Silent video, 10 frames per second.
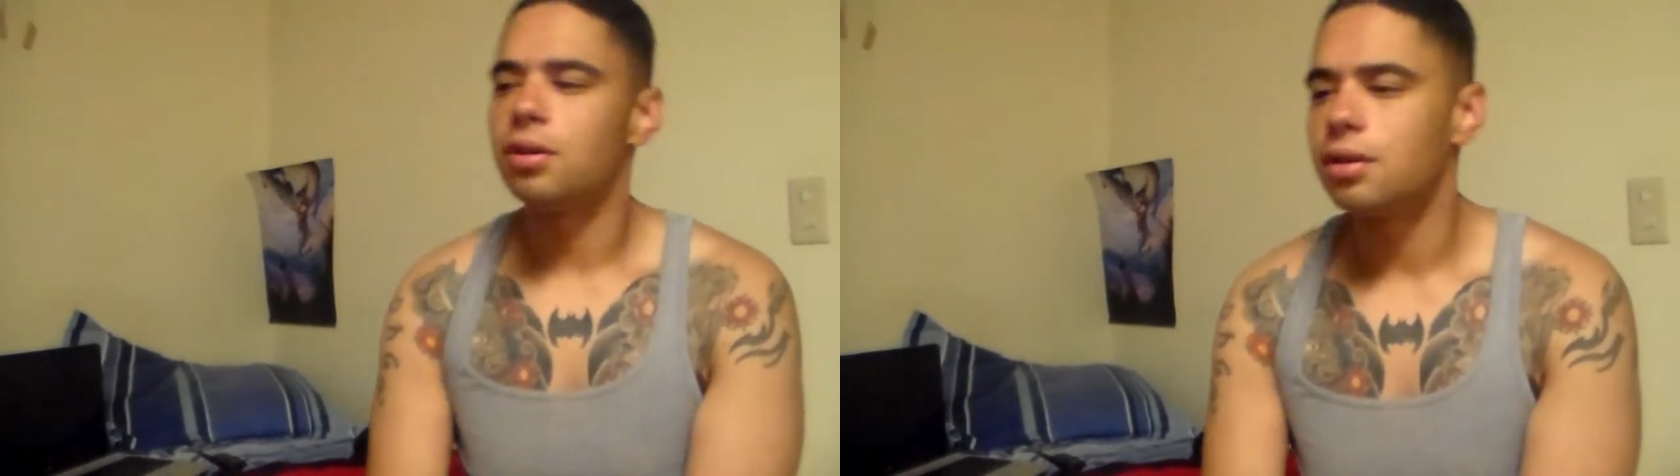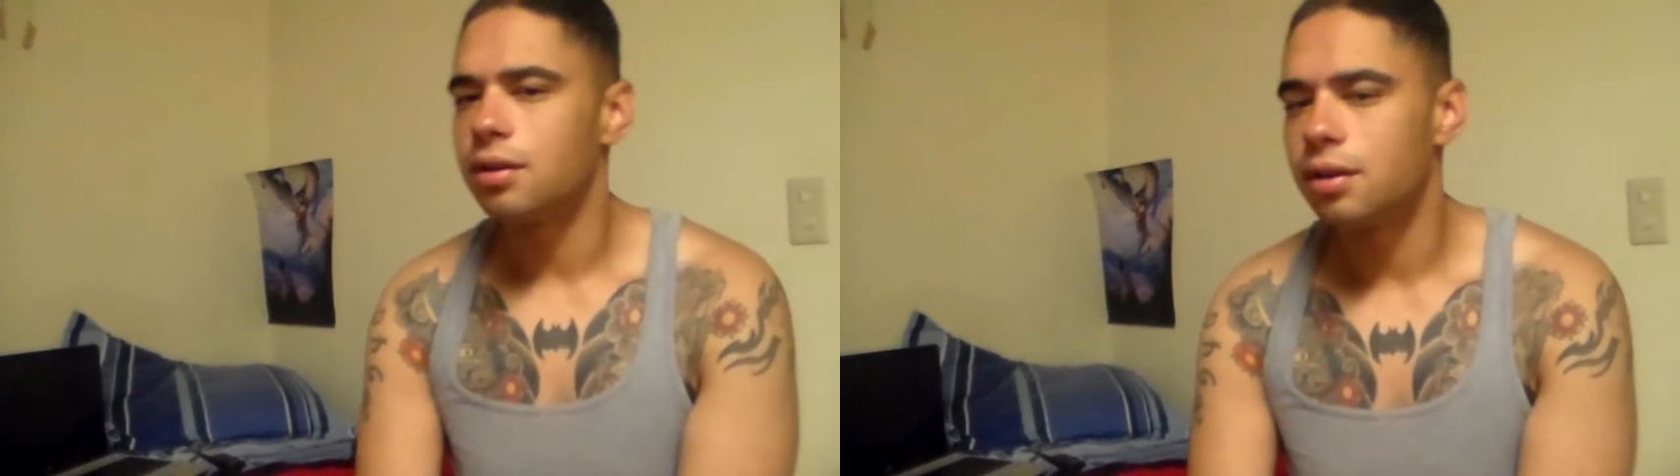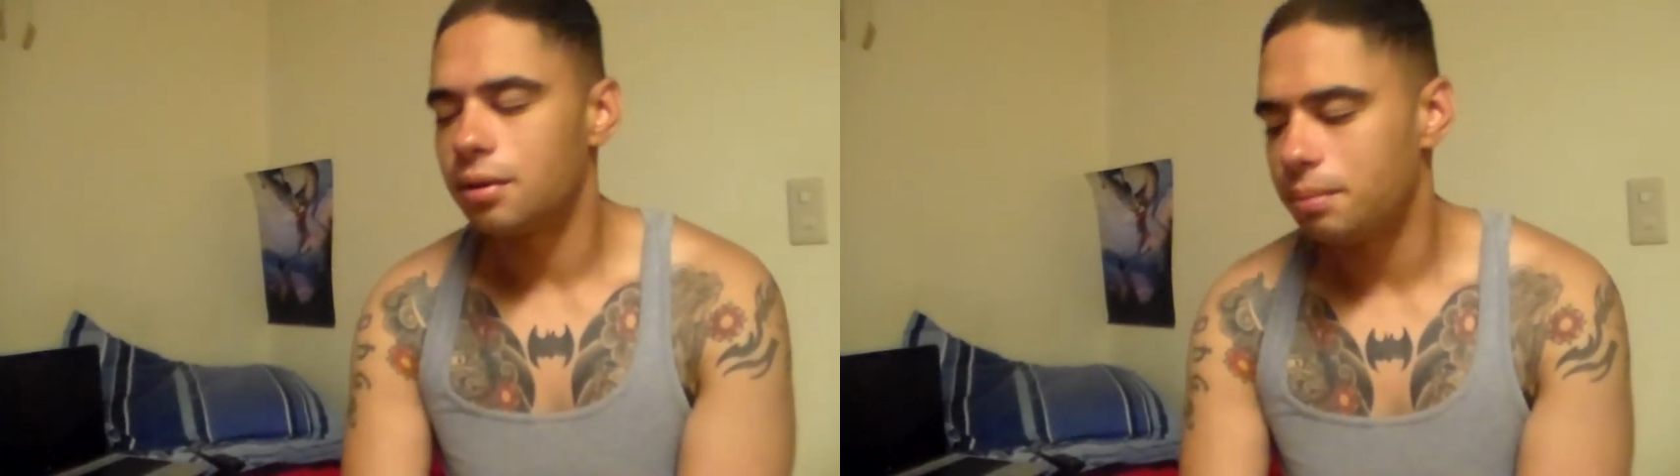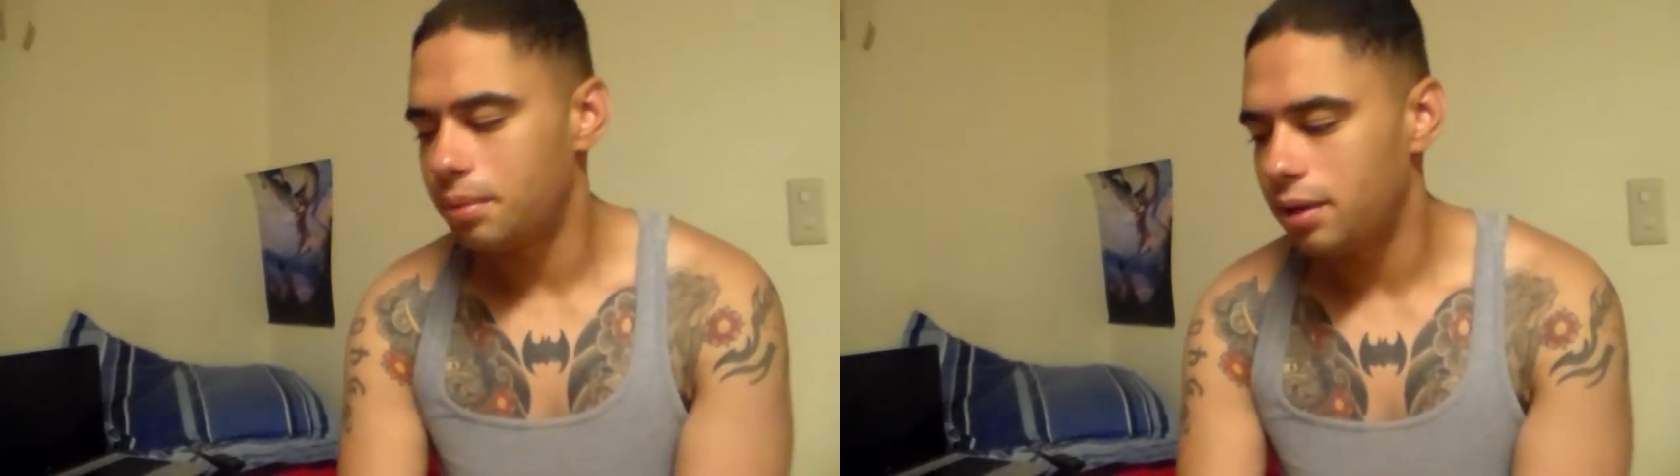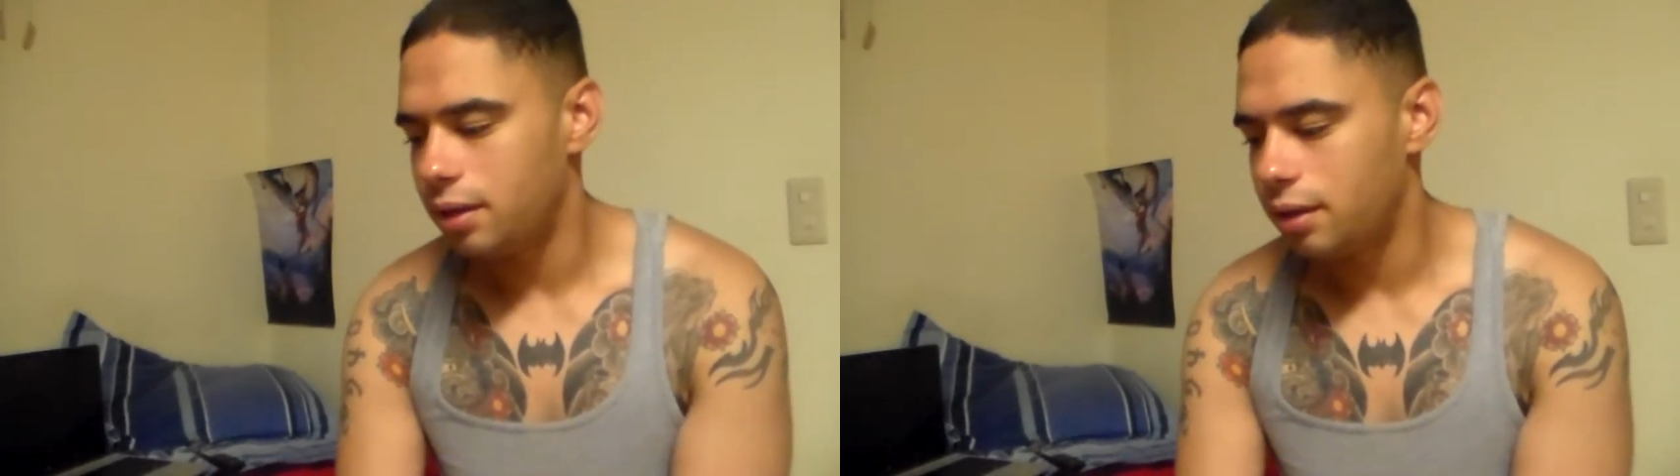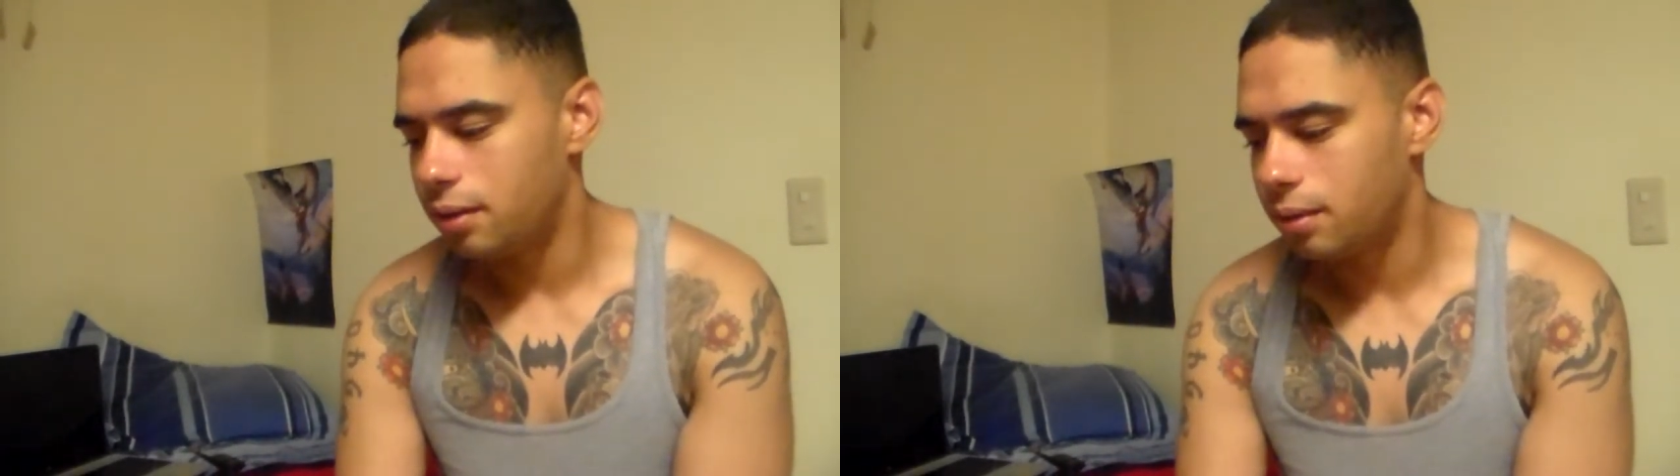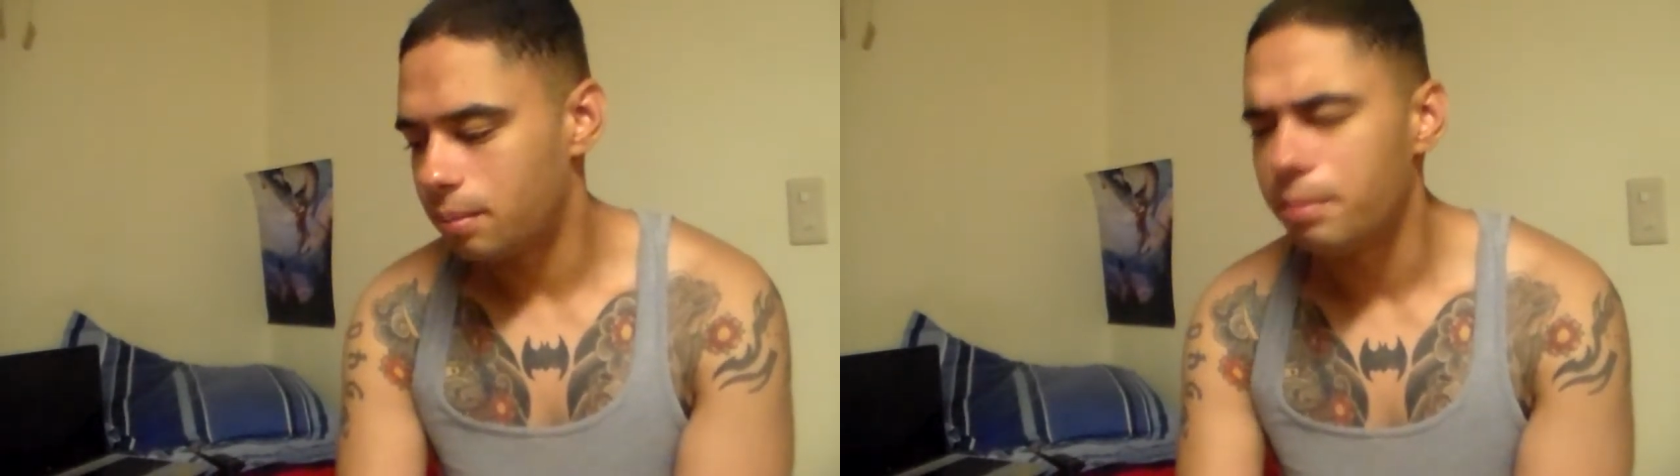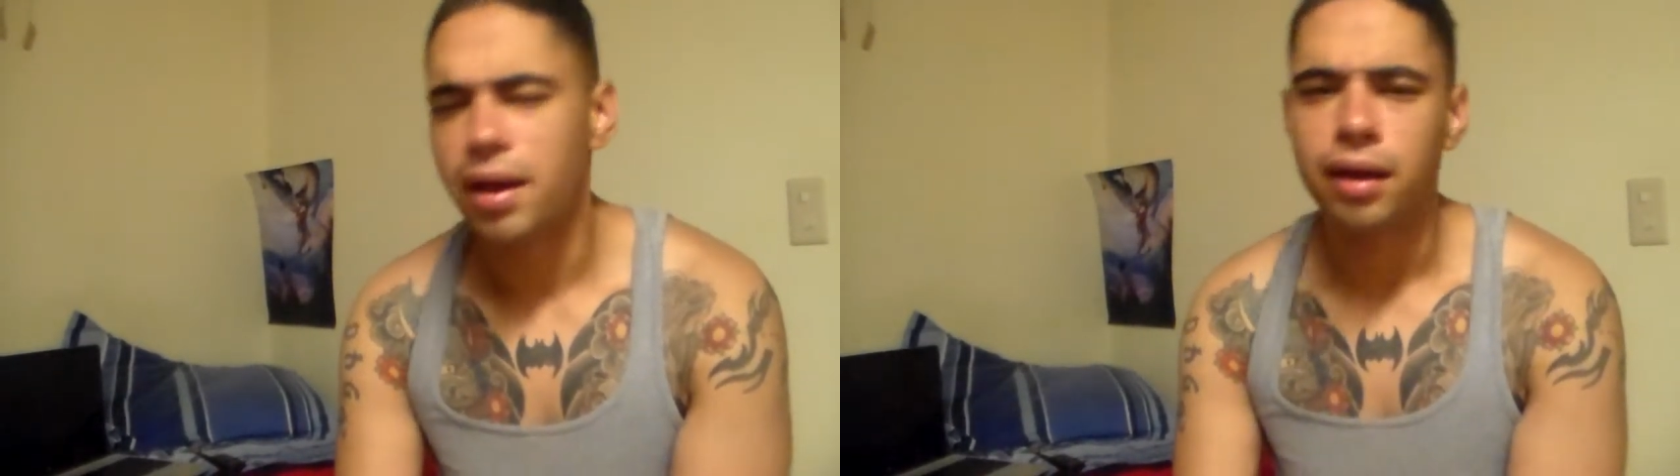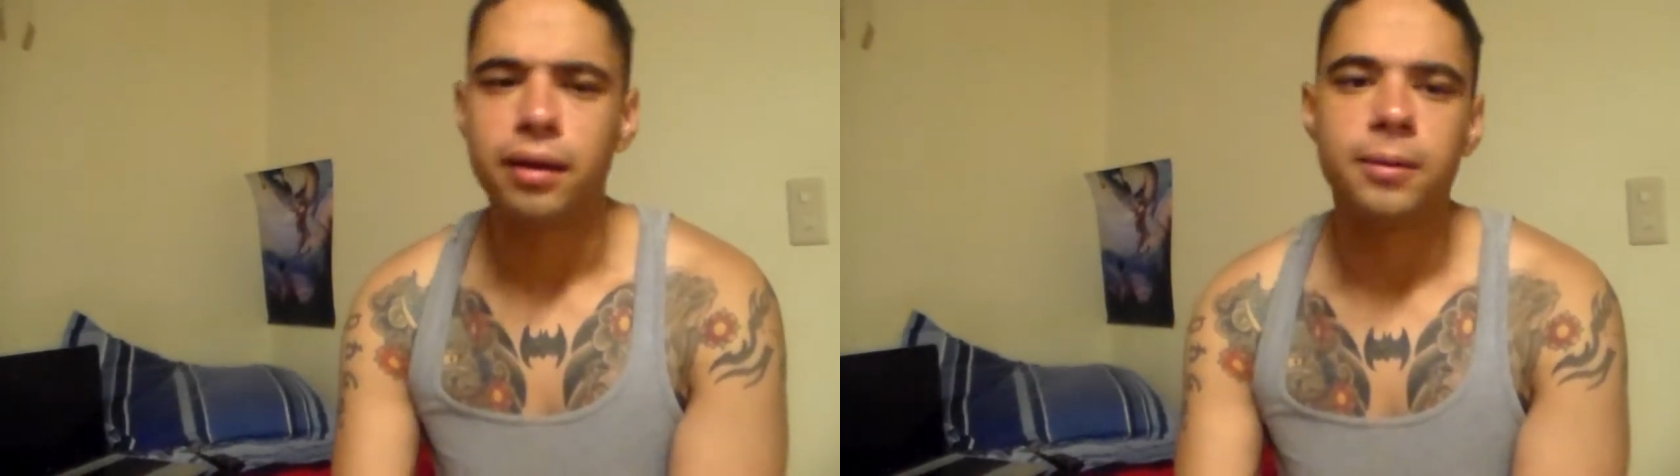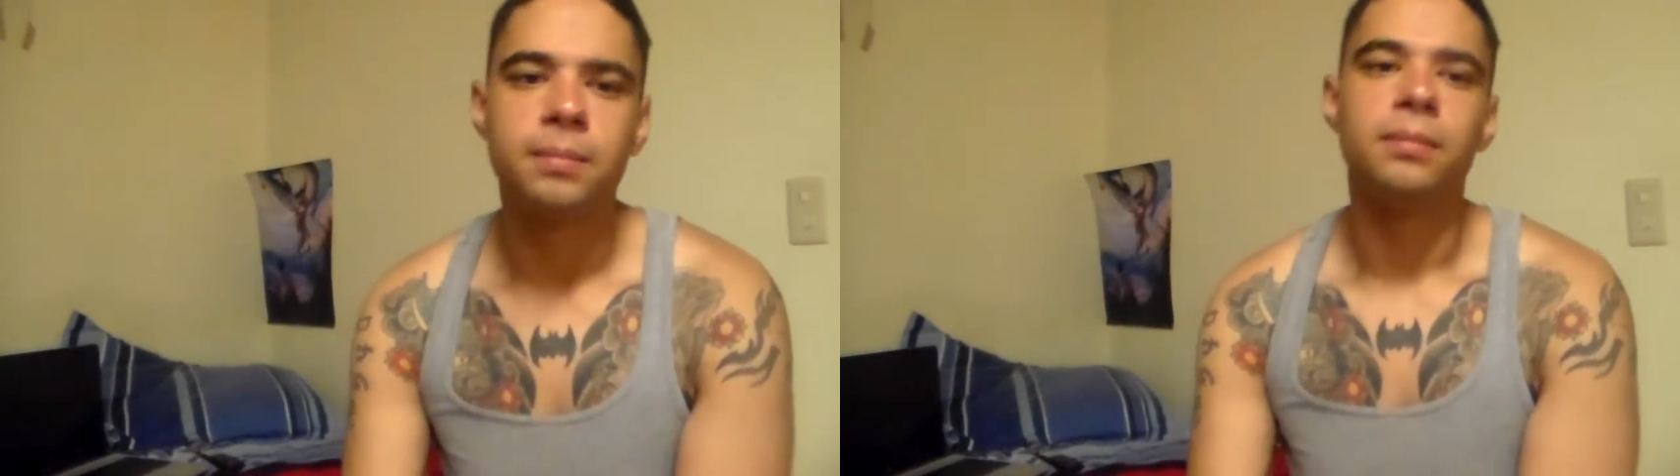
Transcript: are gonna be made.